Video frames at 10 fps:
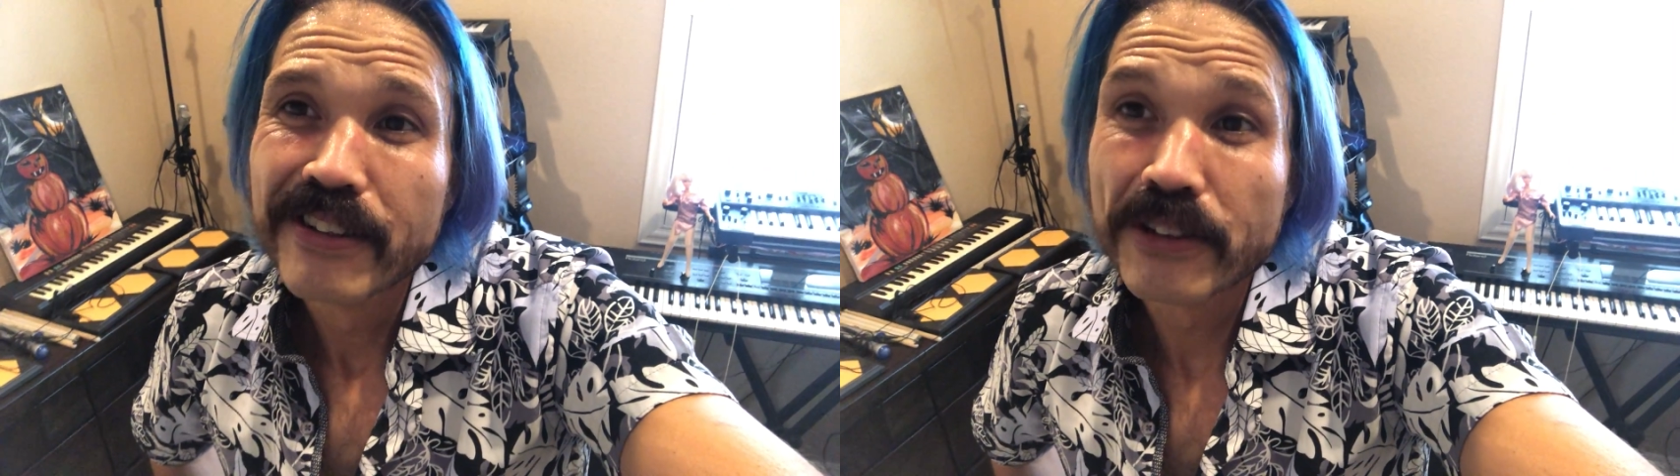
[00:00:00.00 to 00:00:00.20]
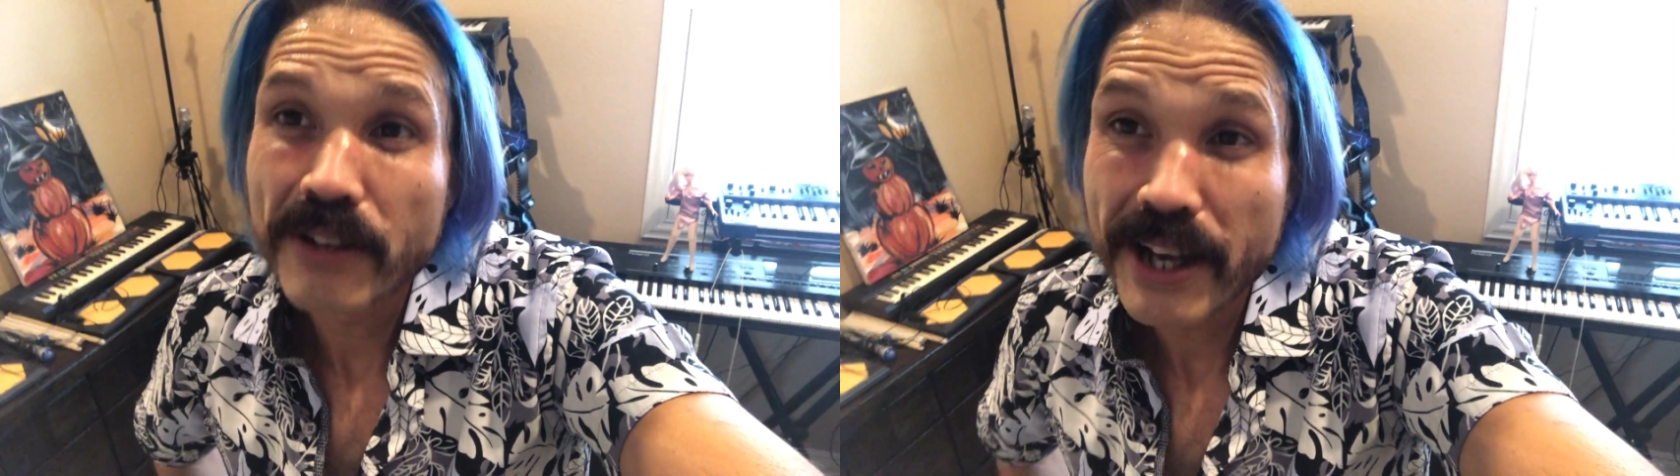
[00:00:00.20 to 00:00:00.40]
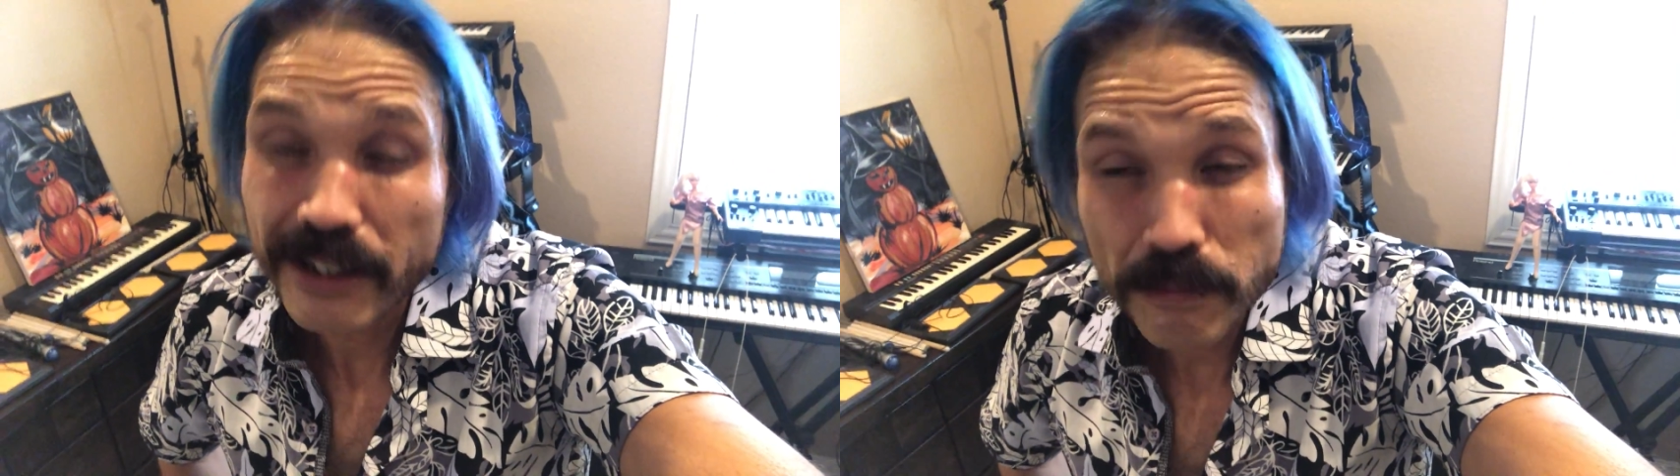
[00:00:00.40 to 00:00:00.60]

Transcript: your head